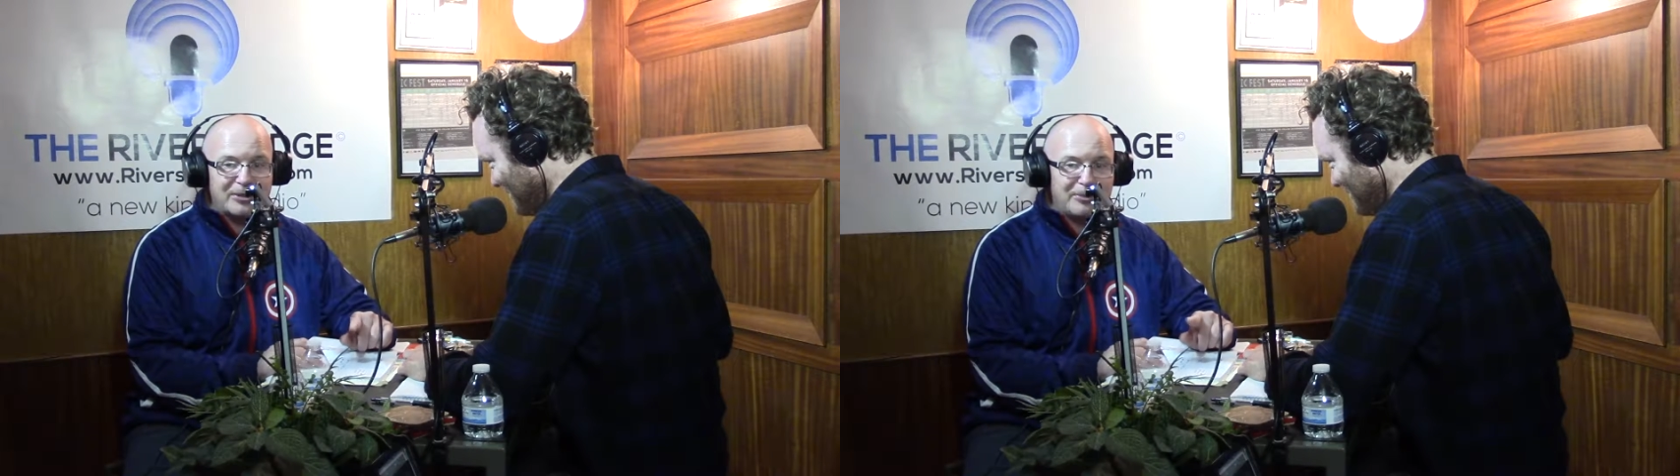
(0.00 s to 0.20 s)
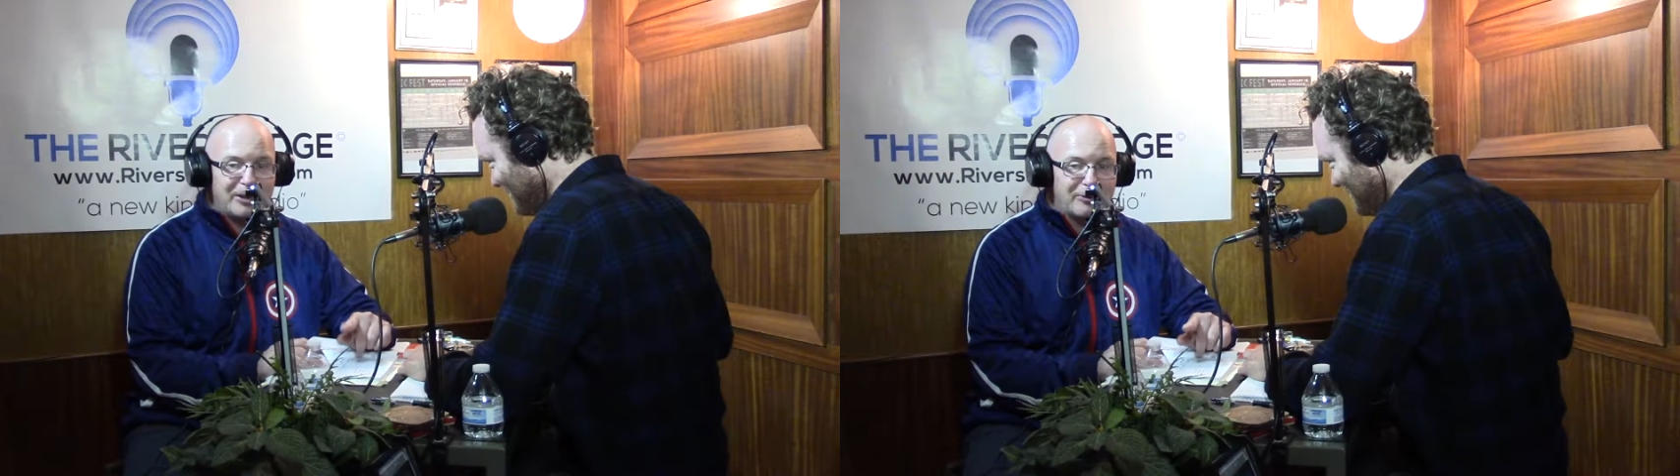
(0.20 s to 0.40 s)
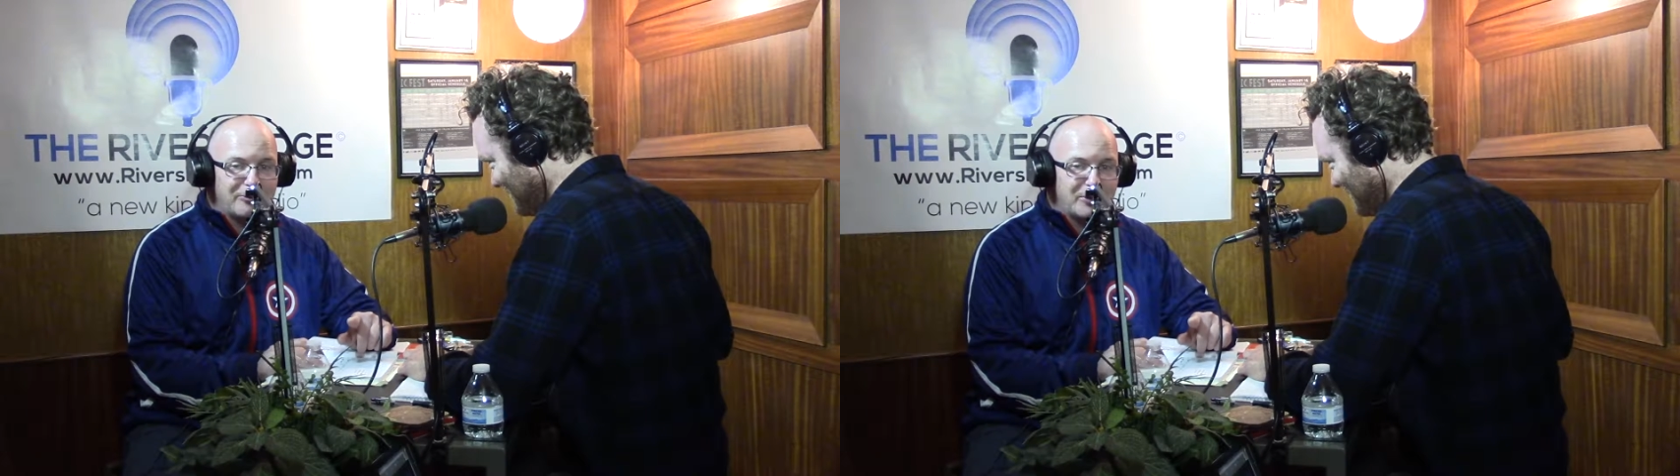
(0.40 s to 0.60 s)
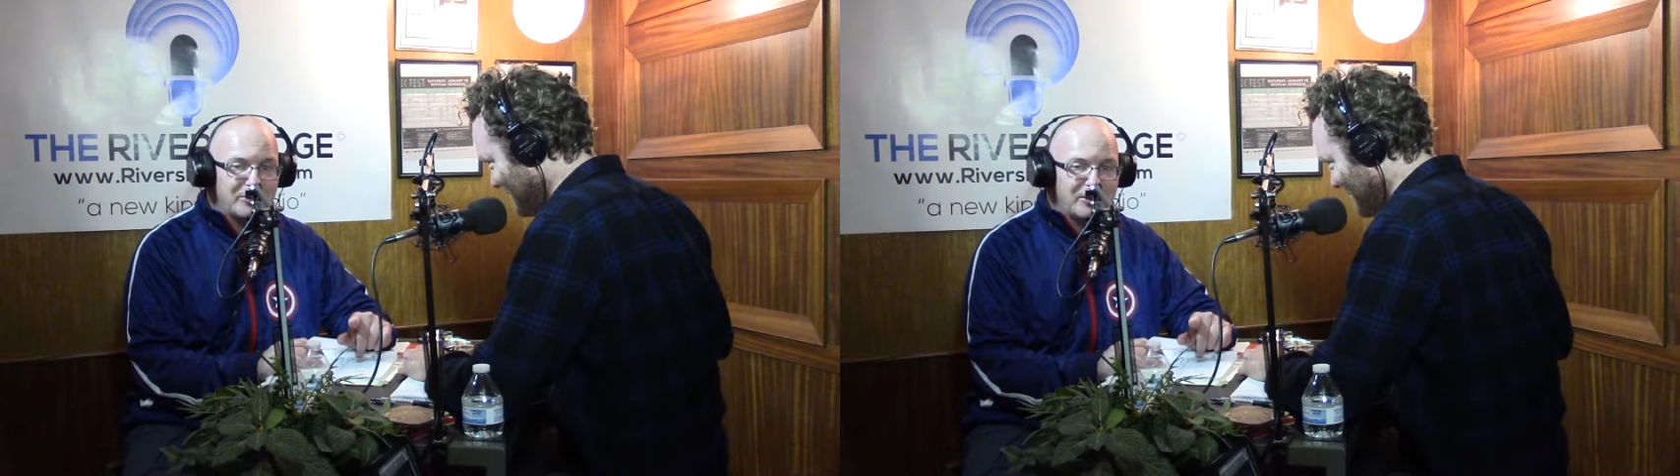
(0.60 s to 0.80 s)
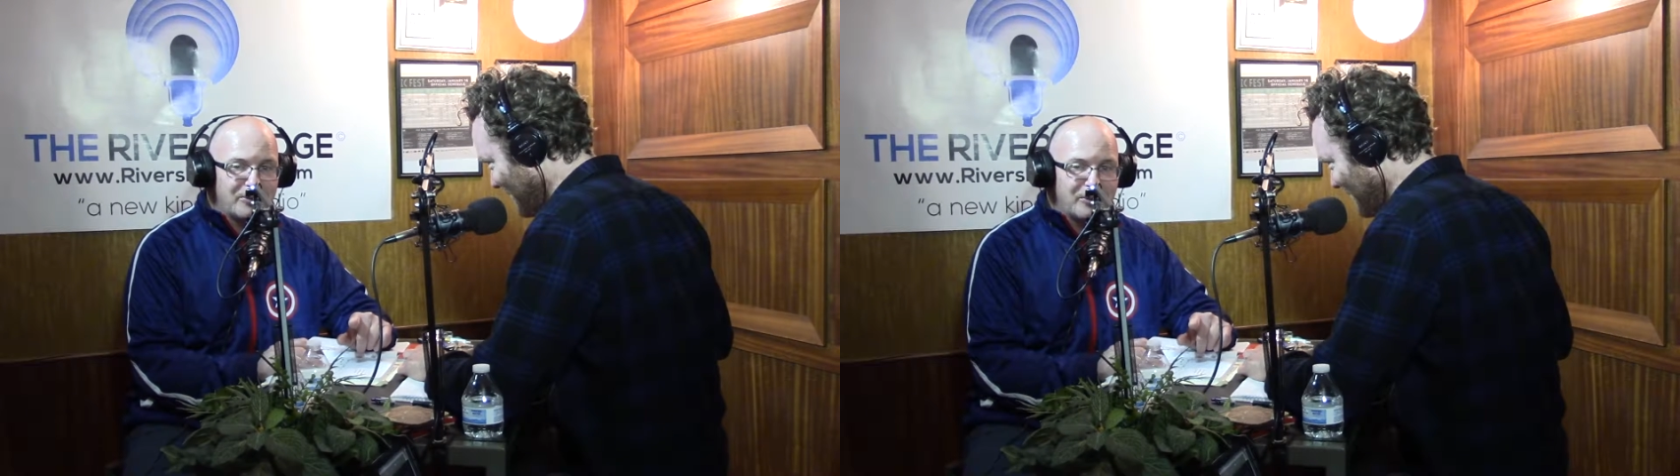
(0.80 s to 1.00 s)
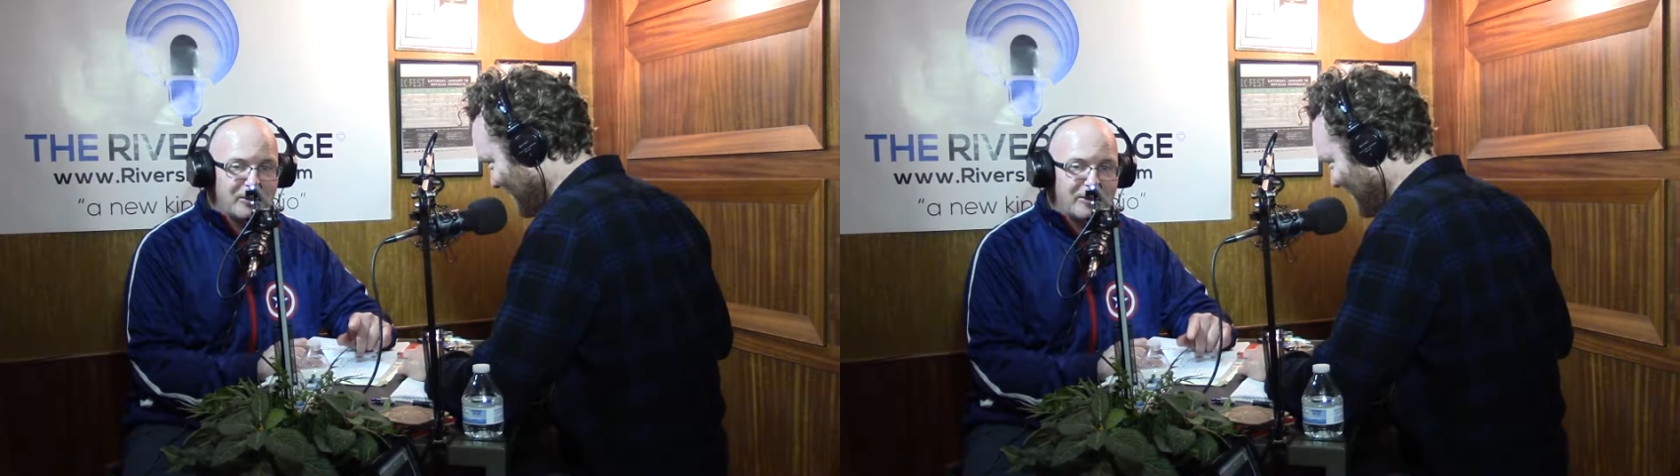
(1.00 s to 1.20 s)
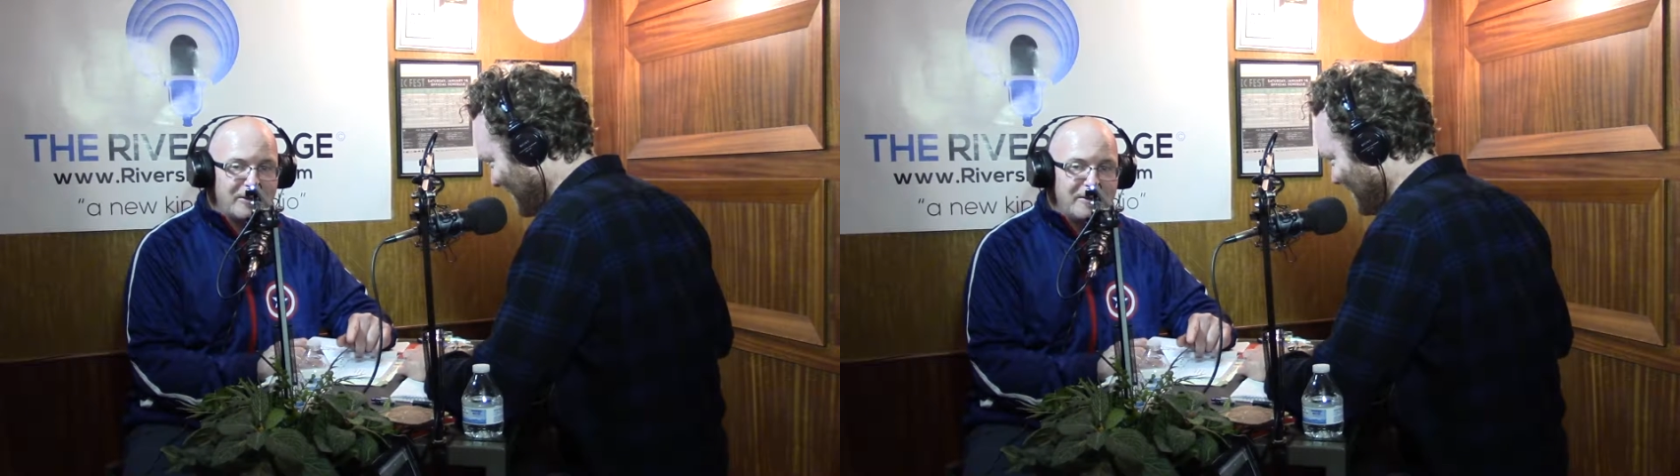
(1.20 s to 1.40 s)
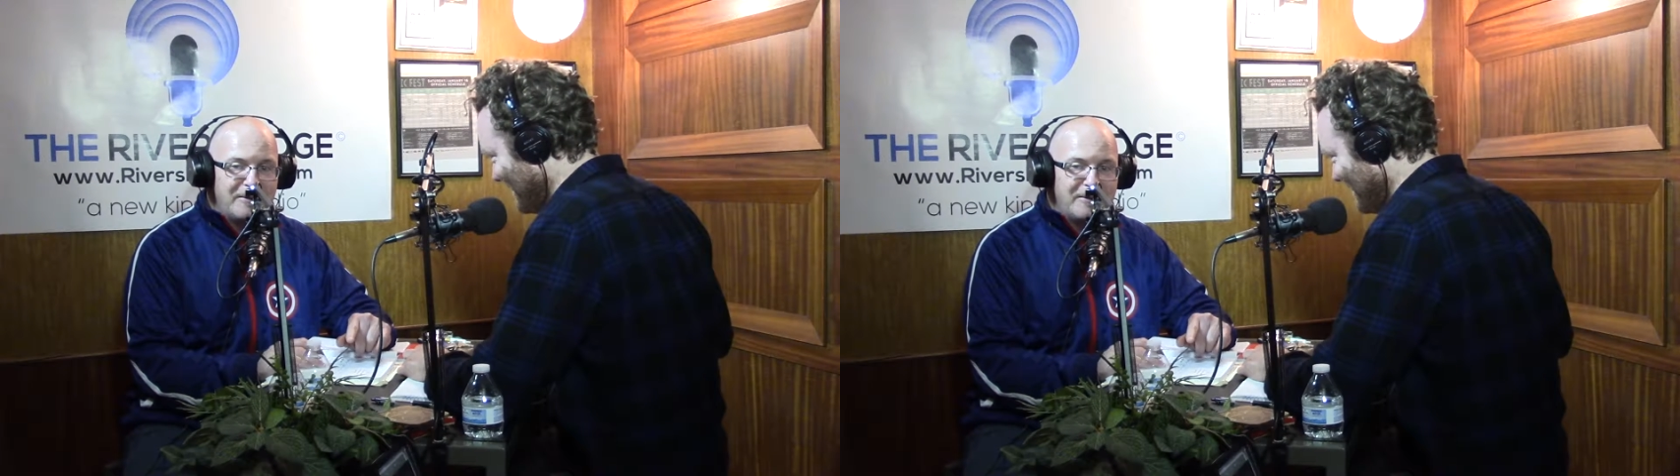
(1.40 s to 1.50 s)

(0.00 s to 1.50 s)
the microphone didn't work.